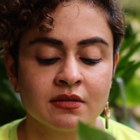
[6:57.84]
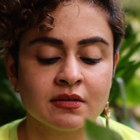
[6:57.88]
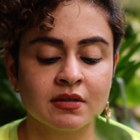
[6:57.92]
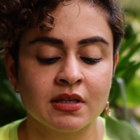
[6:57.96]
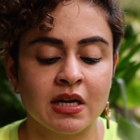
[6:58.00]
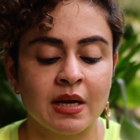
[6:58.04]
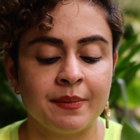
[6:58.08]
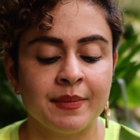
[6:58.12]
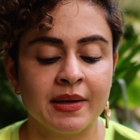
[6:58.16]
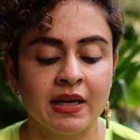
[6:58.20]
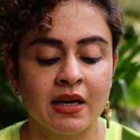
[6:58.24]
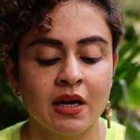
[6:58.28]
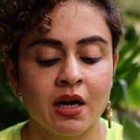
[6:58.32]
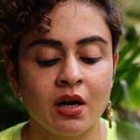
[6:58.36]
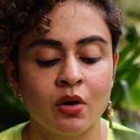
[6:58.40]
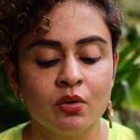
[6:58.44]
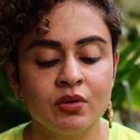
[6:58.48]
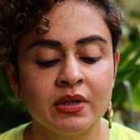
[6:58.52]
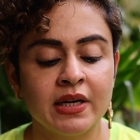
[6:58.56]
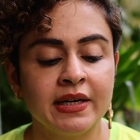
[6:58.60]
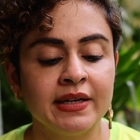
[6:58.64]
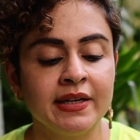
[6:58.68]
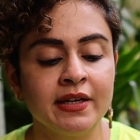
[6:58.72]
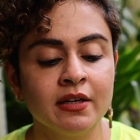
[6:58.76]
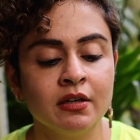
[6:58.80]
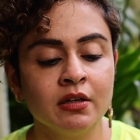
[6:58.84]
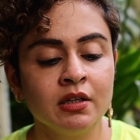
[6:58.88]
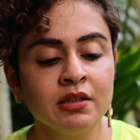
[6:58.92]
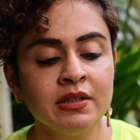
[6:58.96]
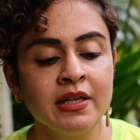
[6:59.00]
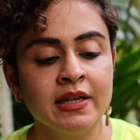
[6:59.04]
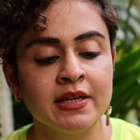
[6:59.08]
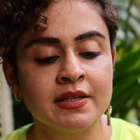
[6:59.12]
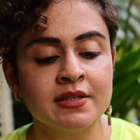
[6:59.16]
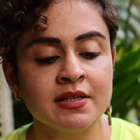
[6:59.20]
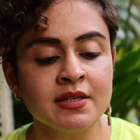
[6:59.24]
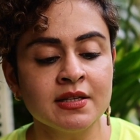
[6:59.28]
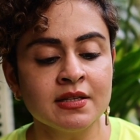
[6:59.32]
coming out, and here there
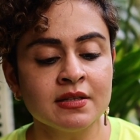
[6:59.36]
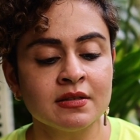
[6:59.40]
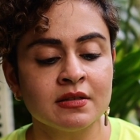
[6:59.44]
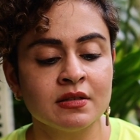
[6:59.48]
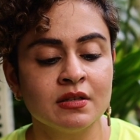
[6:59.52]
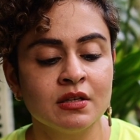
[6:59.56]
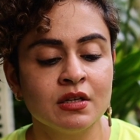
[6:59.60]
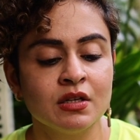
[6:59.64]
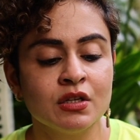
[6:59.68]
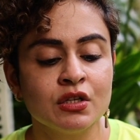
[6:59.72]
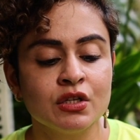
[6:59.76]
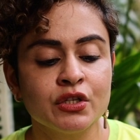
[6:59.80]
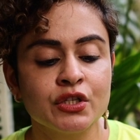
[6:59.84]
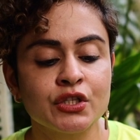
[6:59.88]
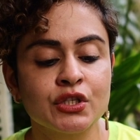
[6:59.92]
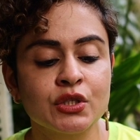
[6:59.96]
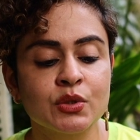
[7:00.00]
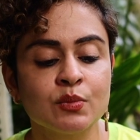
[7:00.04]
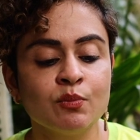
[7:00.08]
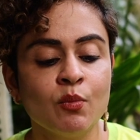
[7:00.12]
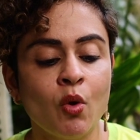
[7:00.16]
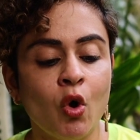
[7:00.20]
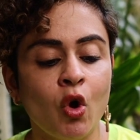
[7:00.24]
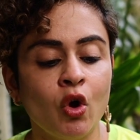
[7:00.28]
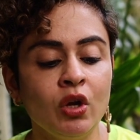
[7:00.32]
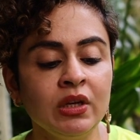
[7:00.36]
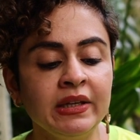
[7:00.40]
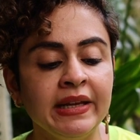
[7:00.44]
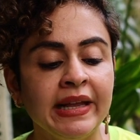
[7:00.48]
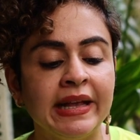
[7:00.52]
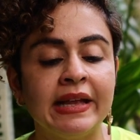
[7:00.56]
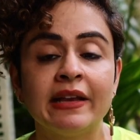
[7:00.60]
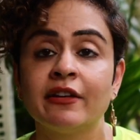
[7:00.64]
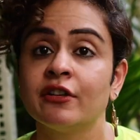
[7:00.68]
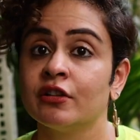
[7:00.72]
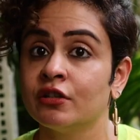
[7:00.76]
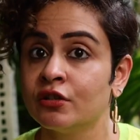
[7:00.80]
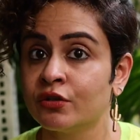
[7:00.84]
is a small
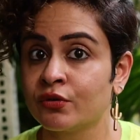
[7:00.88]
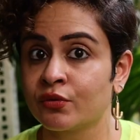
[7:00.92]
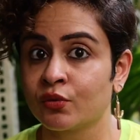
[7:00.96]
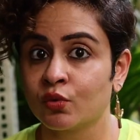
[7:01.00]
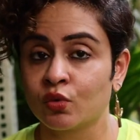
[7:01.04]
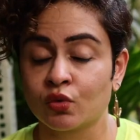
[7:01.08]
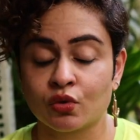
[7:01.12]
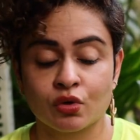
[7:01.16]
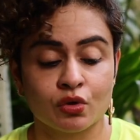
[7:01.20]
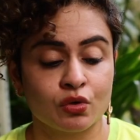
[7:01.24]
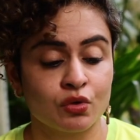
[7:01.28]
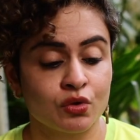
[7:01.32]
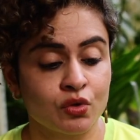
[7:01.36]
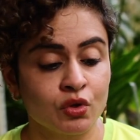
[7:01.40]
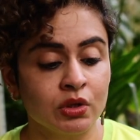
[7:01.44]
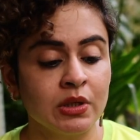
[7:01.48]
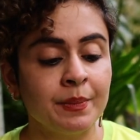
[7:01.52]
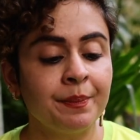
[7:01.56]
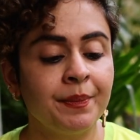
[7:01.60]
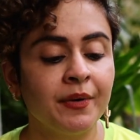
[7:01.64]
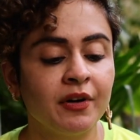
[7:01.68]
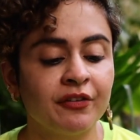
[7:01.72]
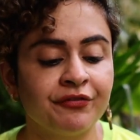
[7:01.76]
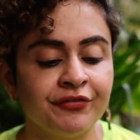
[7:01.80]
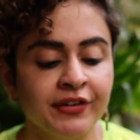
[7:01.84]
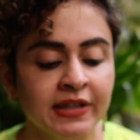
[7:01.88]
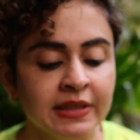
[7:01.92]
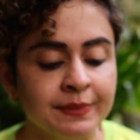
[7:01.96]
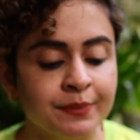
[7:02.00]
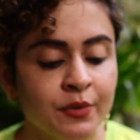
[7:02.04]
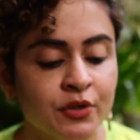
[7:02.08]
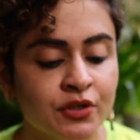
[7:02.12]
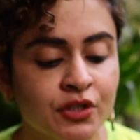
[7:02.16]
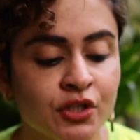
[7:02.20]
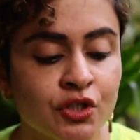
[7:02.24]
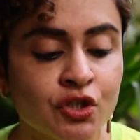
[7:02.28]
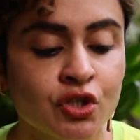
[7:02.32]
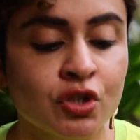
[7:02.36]
aerial root. So the perfect
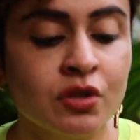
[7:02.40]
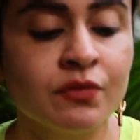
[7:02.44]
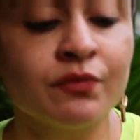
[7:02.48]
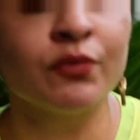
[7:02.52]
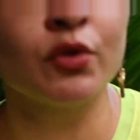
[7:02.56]
position